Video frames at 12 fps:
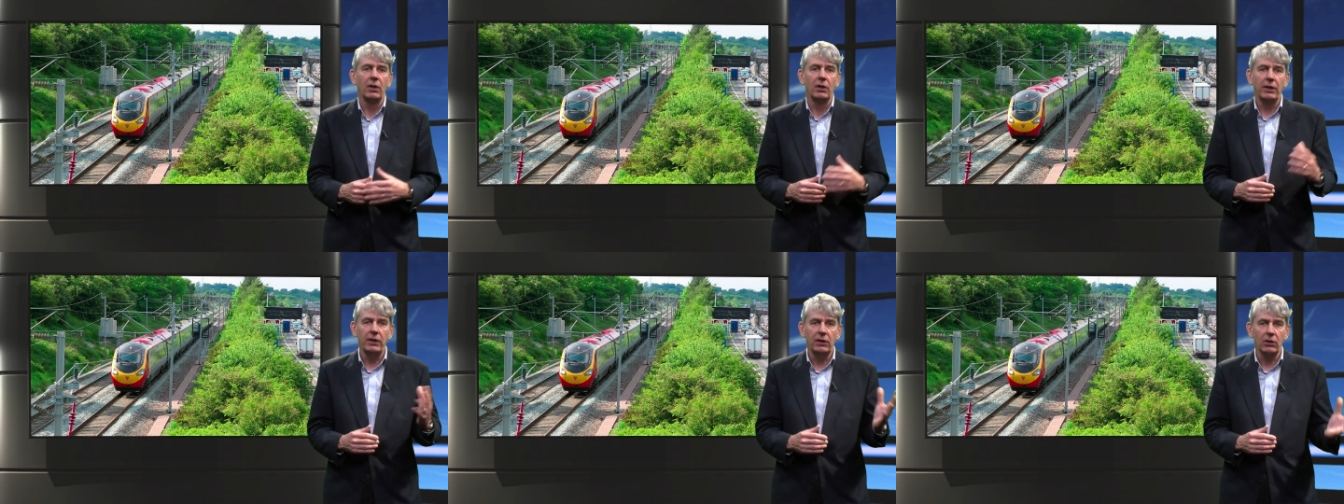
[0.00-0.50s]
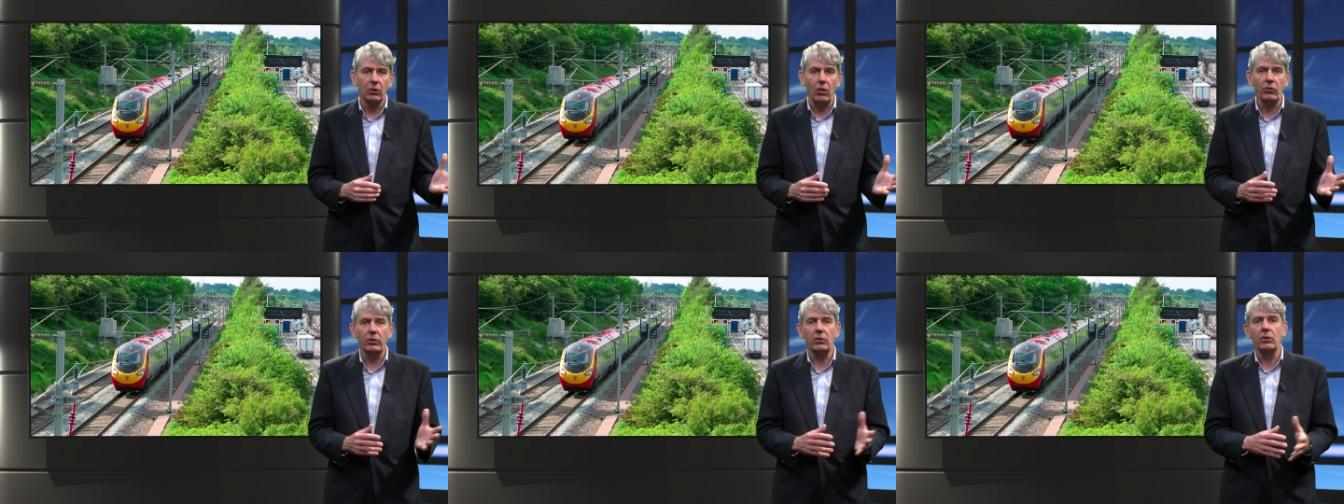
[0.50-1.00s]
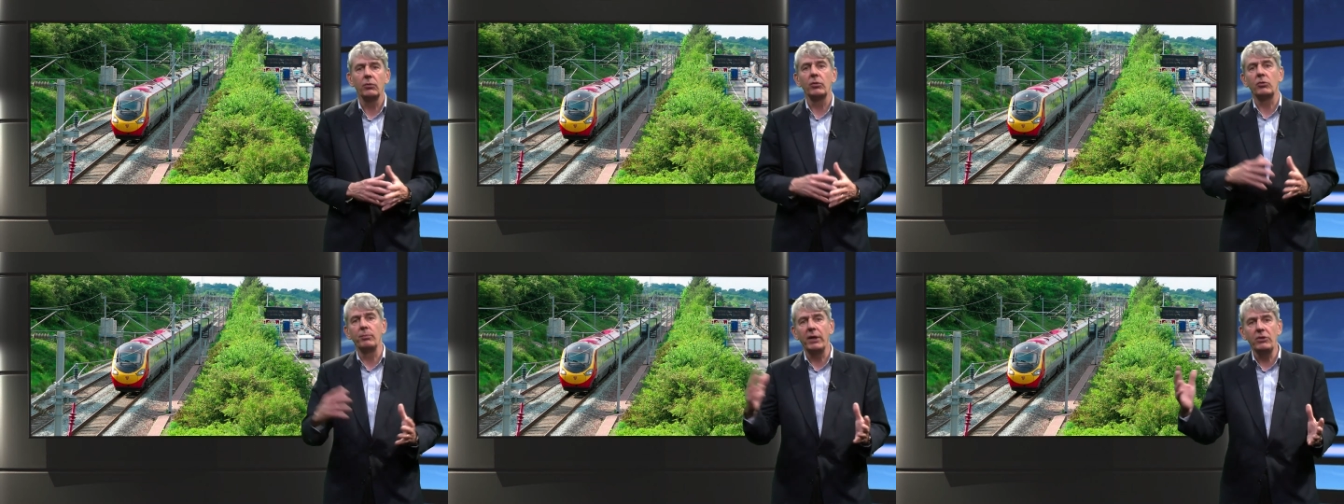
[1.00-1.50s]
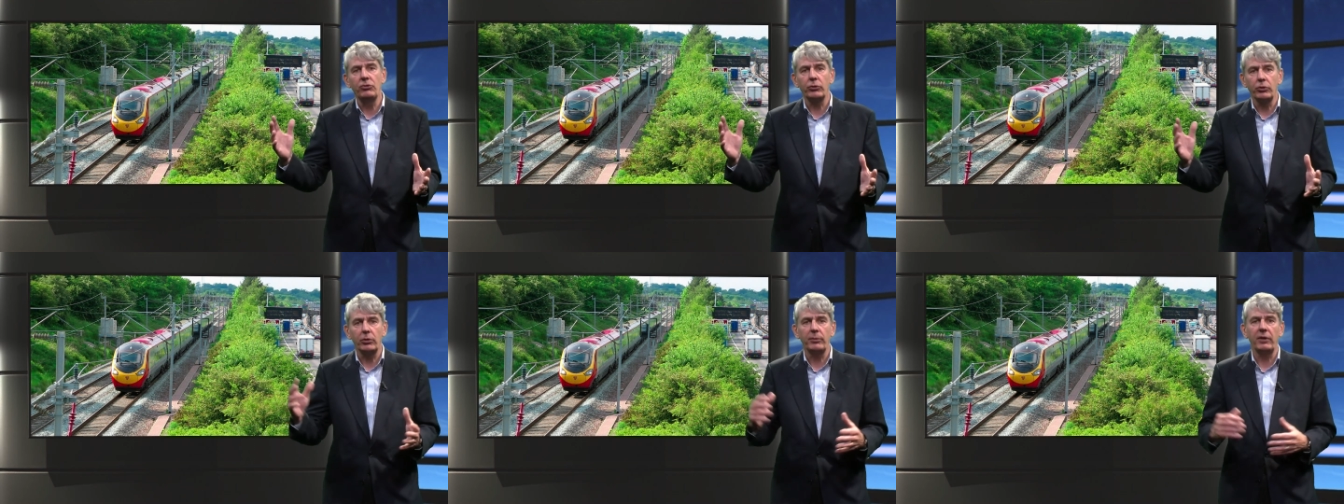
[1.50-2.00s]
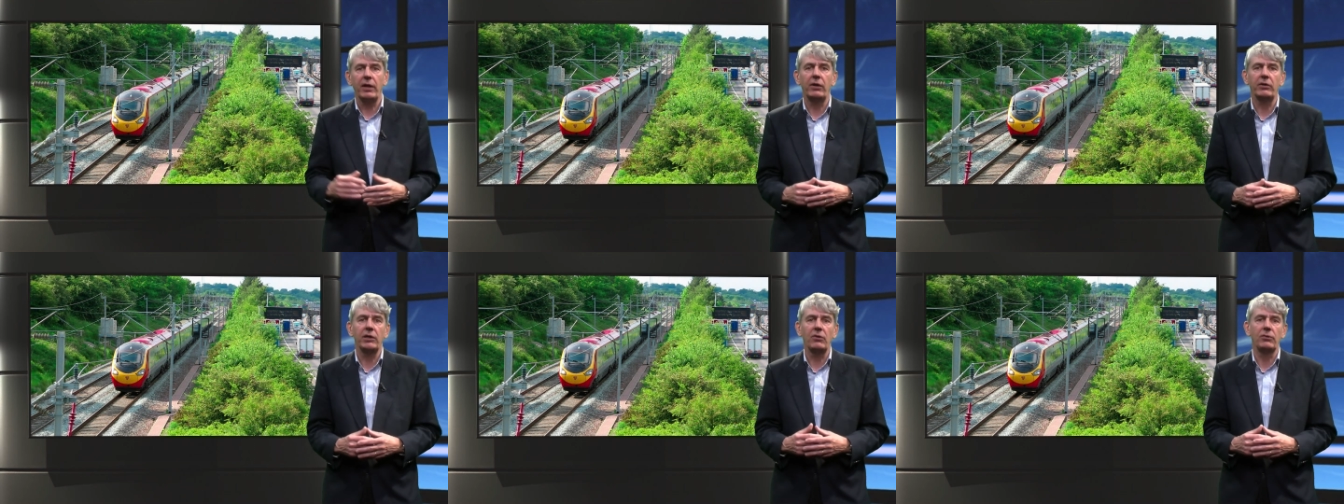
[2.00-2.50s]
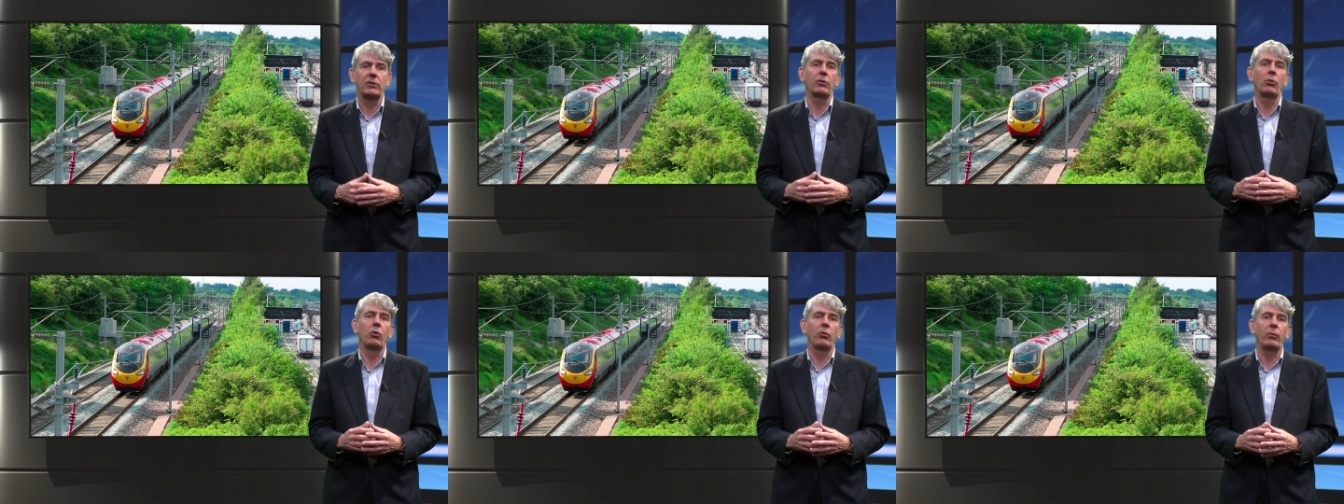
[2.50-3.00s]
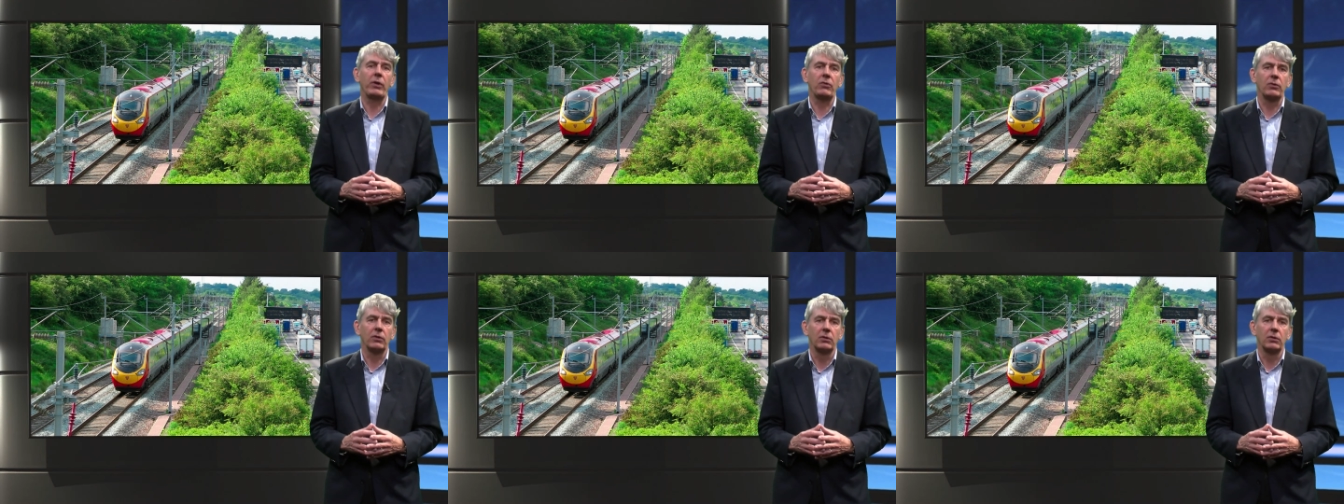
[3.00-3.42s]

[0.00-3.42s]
linking London with major urban areas in the northwest.